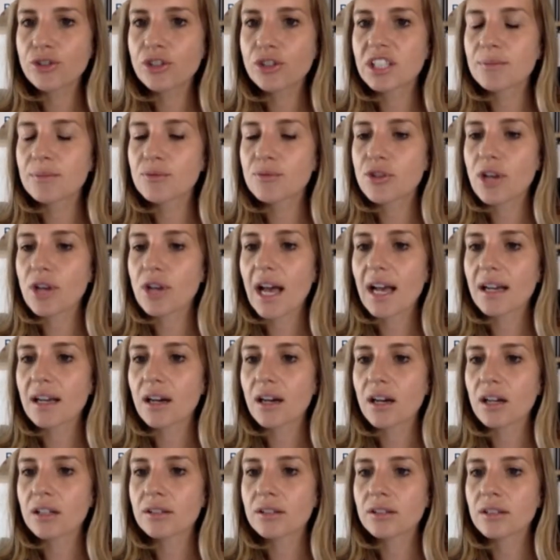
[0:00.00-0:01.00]
to keep track
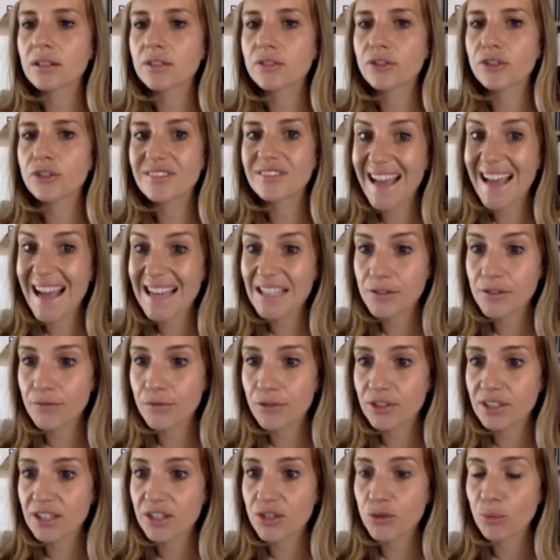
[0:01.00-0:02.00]
on the tasks
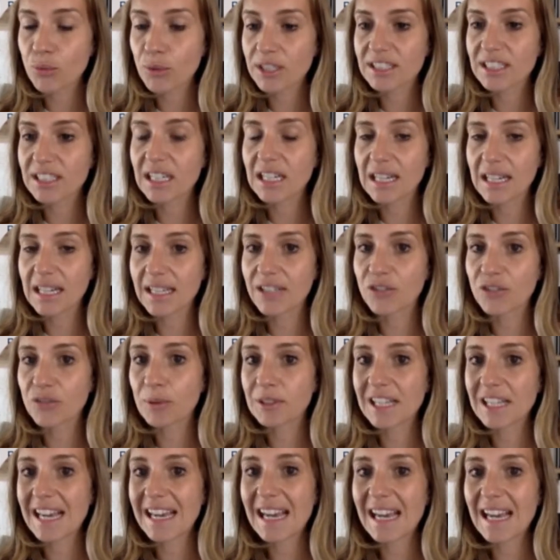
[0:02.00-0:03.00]
for this one client.
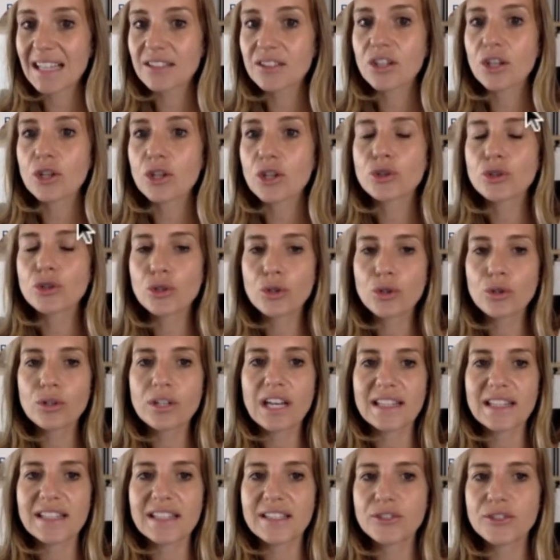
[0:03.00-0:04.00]
But I had no
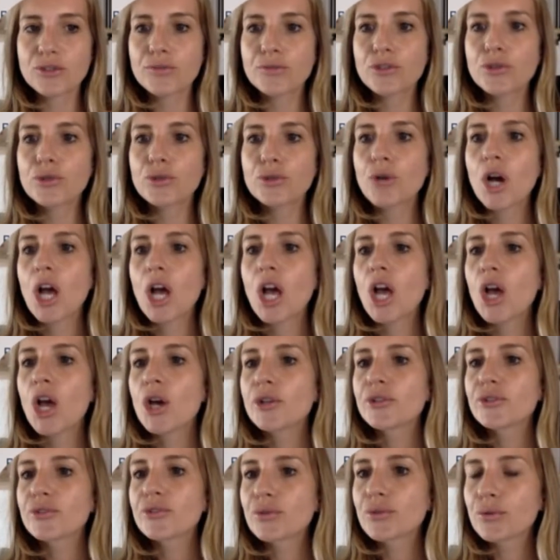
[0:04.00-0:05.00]
calendar view
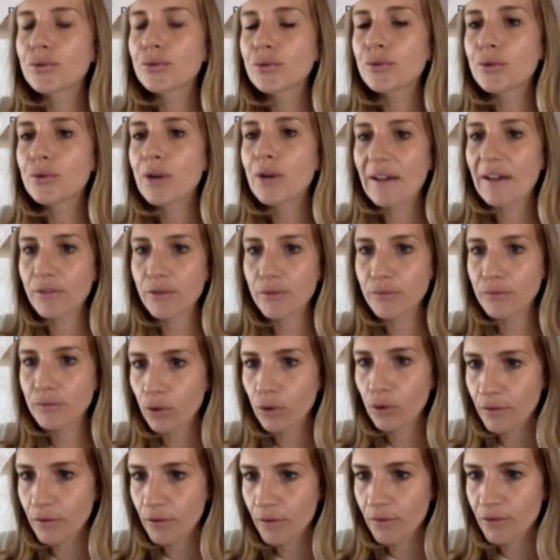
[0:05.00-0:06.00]
to have a
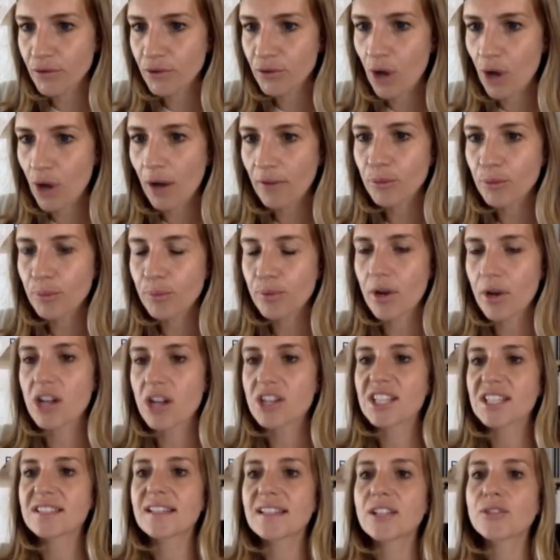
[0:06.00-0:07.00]
full review of the
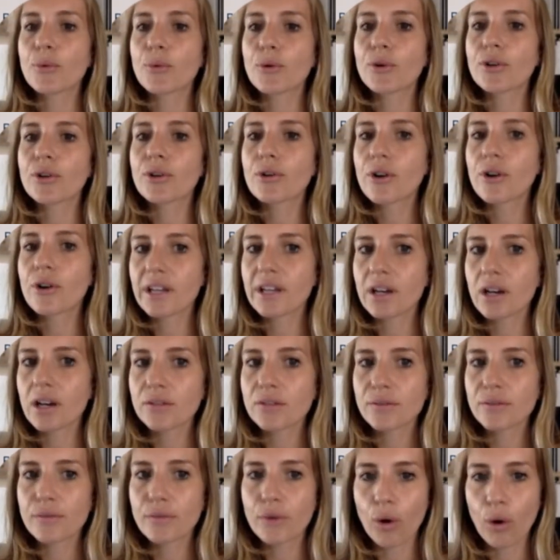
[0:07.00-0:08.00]
projects that were going
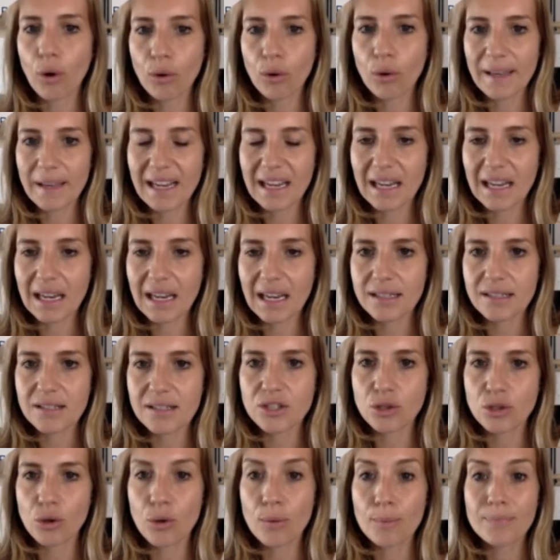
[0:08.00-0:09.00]
on for all my clients.
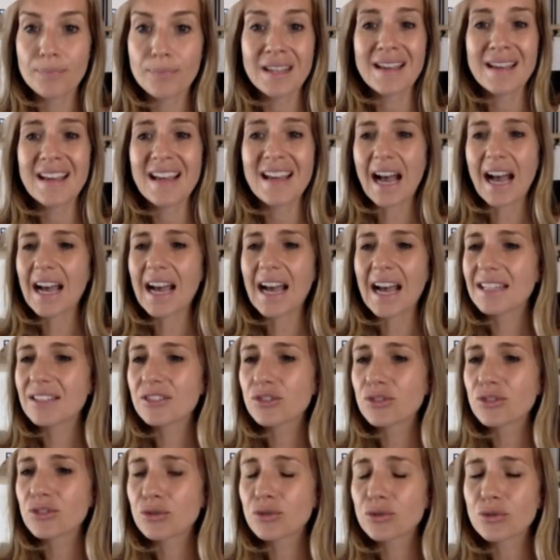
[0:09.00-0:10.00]
So I had
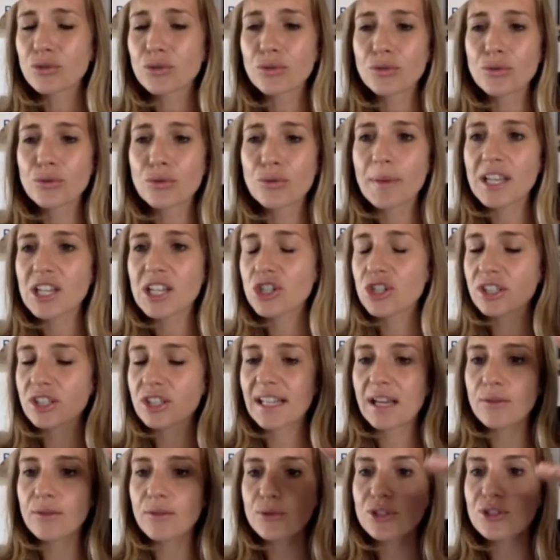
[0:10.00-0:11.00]
to make sure
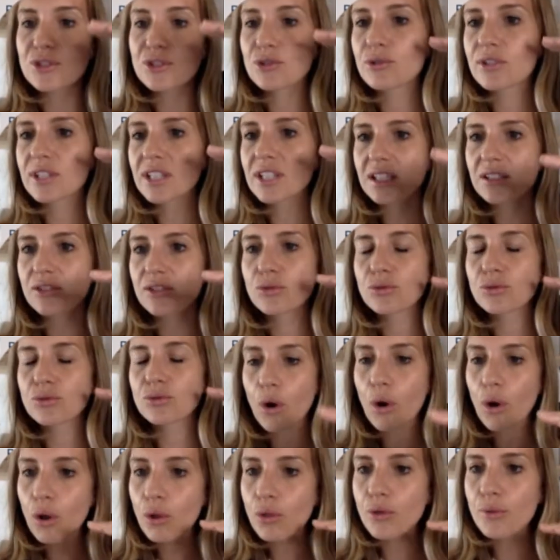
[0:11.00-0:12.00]
that I was looking into
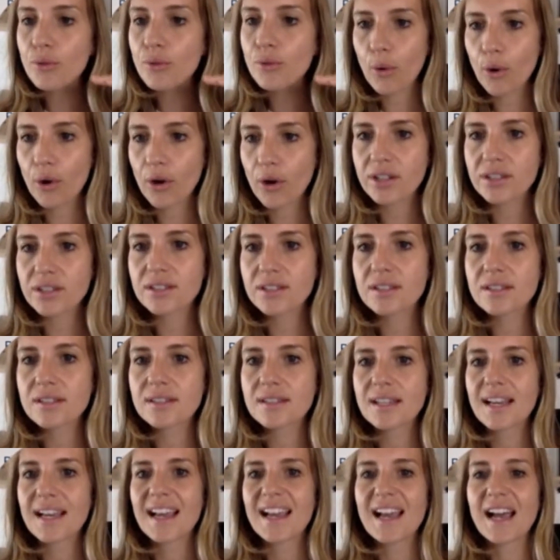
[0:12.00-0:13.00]
all the
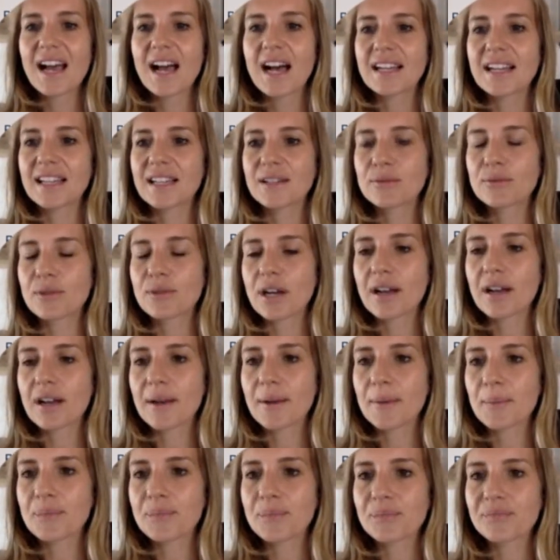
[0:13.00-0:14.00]
boards I,
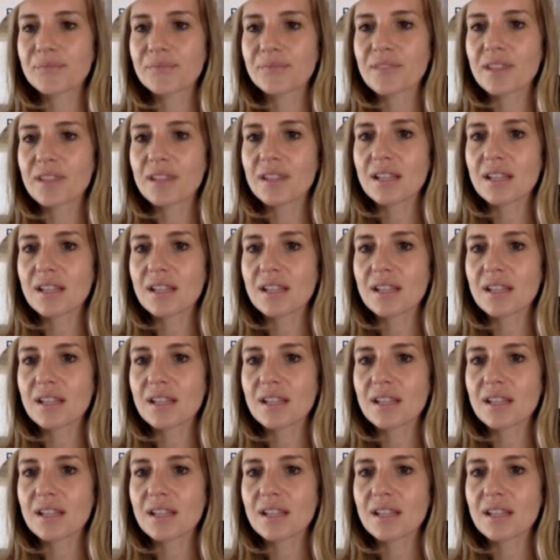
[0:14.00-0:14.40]
um,